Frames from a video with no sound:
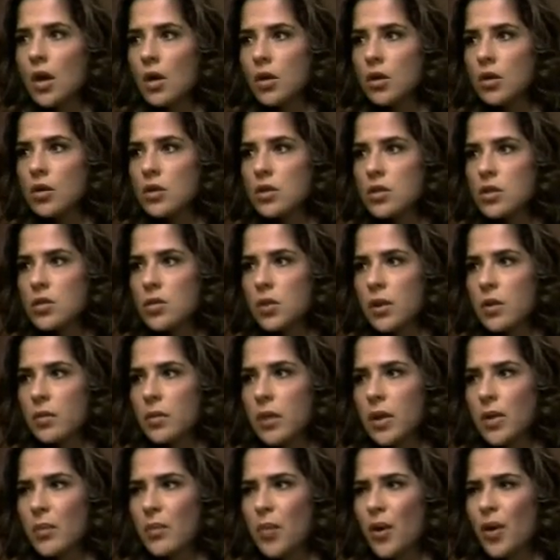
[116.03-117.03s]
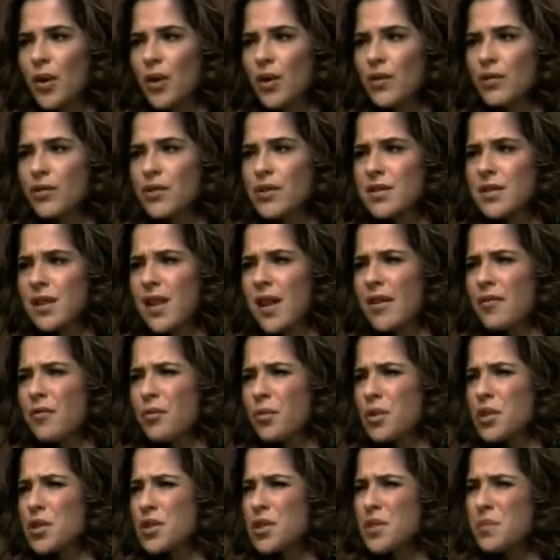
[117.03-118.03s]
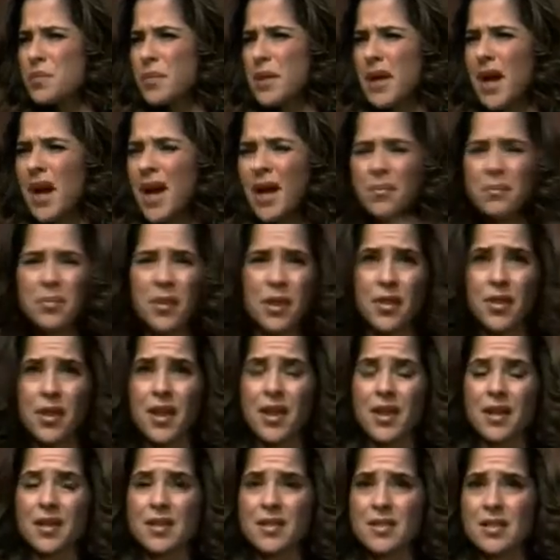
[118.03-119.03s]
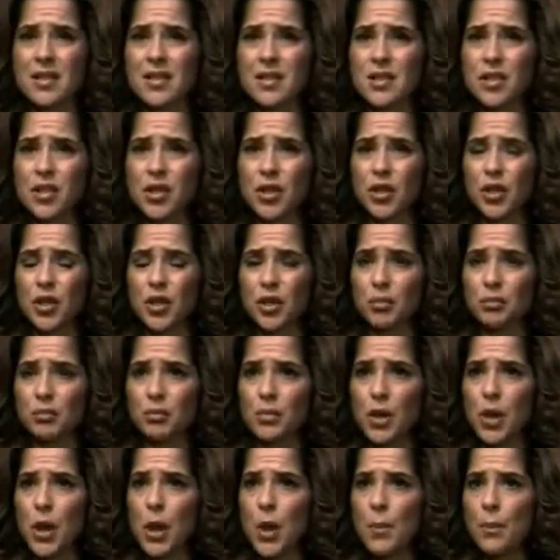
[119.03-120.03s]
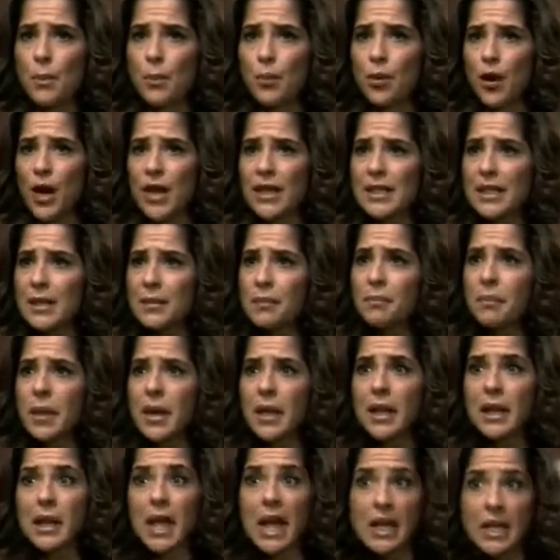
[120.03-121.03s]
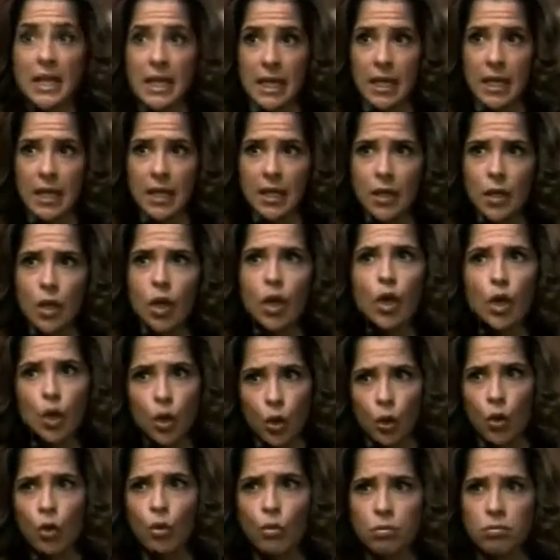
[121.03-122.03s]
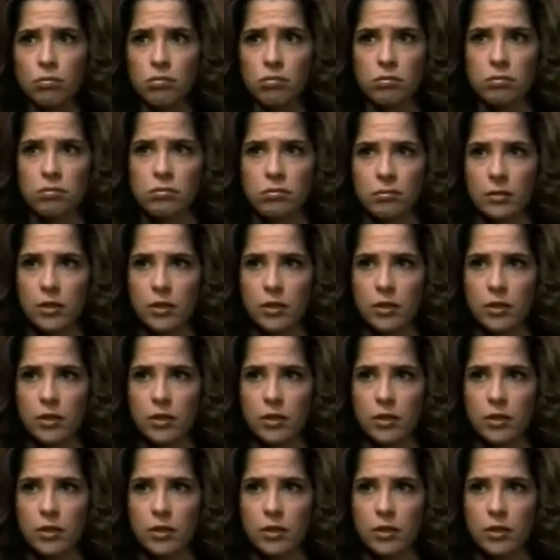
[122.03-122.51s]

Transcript: No, you just want to be a part of his life, which is beyond pathetic since you're pregnant by Lucky, who,